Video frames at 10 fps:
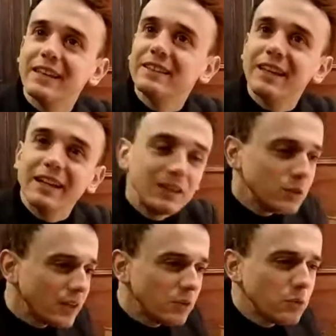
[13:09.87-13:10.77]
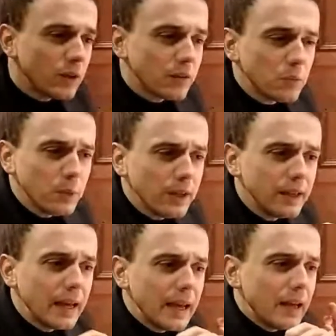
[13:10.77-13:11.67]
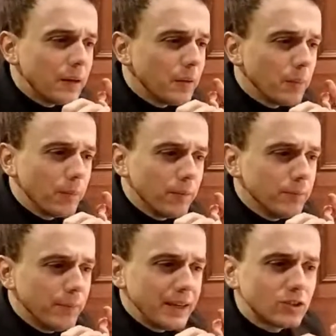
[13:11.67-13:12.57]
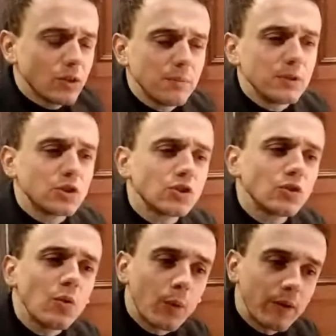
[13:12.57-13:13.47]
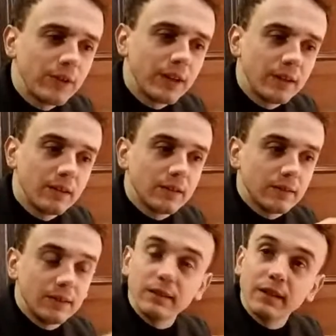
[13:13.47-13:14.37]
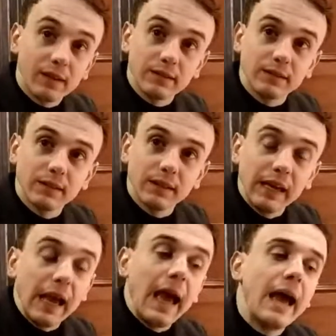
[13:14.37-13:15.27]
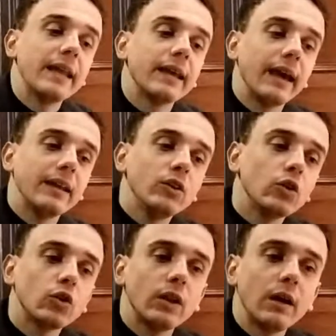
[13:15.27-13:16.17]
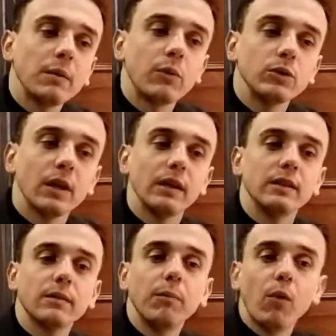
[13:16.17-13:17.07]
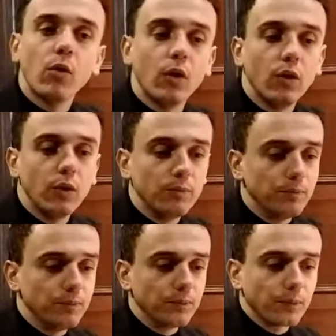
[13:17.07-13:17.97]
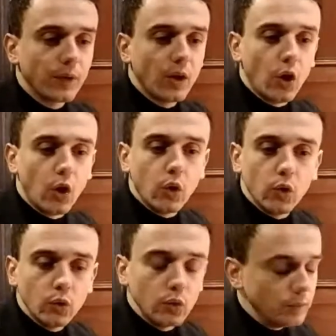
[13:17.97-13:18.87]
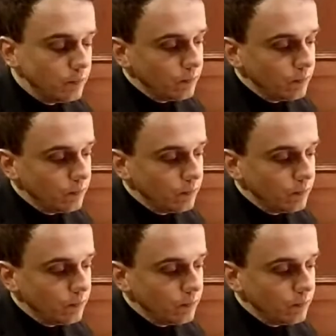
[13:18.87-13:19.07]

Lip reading: Exactly. You can really make some so refined details, and Notre Dame, I would say, is more an